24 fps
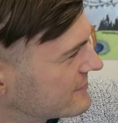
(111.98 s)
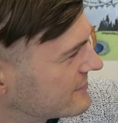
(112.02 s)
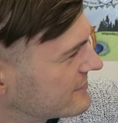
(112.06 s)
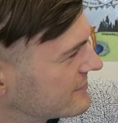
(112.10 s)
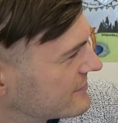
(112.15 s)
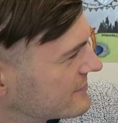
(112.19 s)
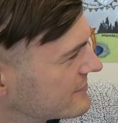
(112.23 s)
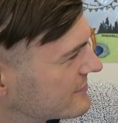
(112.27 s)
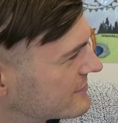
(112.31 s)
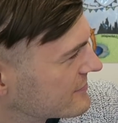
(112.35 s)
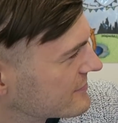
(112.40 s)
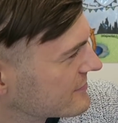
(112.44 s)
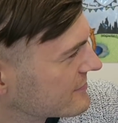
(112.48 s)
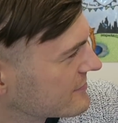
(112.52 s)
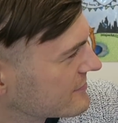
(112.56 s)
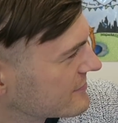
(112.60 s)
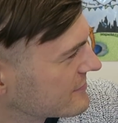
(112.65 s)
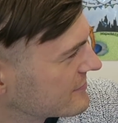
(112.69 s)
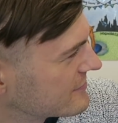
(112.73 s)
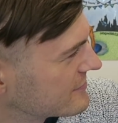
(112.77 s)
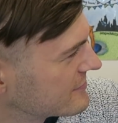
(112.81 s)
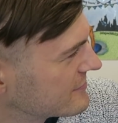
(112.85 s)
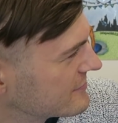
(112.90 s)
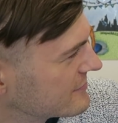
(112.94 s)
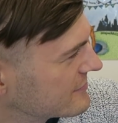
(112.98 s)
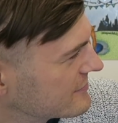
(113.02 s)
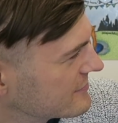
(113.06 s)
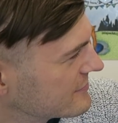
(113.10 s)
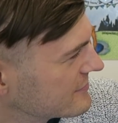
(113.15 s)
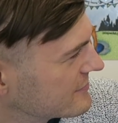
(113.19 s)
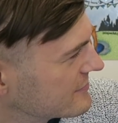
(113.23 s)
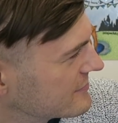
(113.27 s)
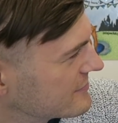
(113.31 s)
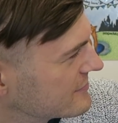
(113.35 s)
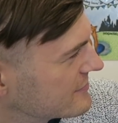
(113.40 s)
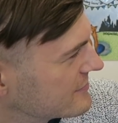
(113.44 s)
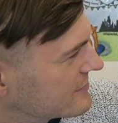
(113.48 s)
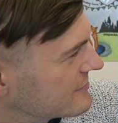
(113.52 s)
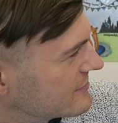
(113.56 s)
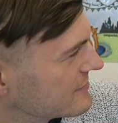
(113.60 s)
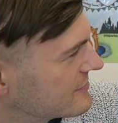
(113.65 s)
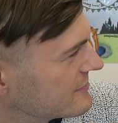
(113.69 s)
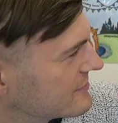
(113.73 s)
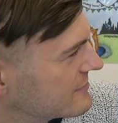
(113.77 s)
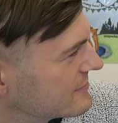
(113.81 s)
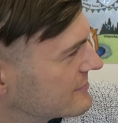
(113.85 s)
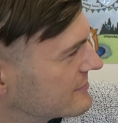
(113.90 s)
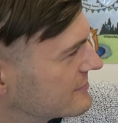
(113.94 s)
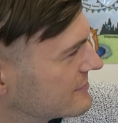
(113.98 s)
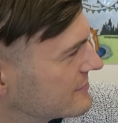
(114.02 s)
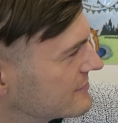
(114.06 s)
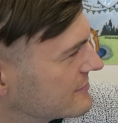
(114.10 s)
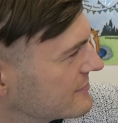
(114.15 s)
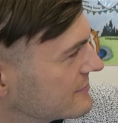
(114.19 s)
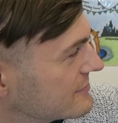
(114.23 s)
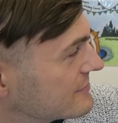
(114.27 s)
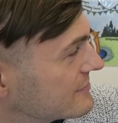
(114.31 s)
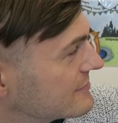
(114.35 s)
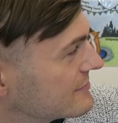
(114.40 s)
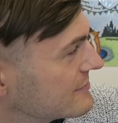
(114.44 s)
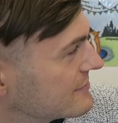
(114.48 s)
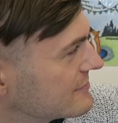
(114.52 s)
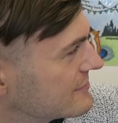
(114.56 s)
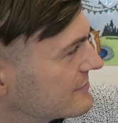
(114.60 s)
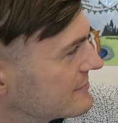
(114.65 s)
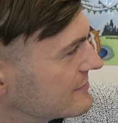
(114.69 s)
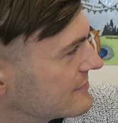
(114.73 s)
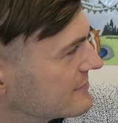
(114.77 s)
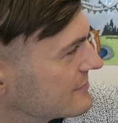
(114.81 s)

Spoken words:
[no speech]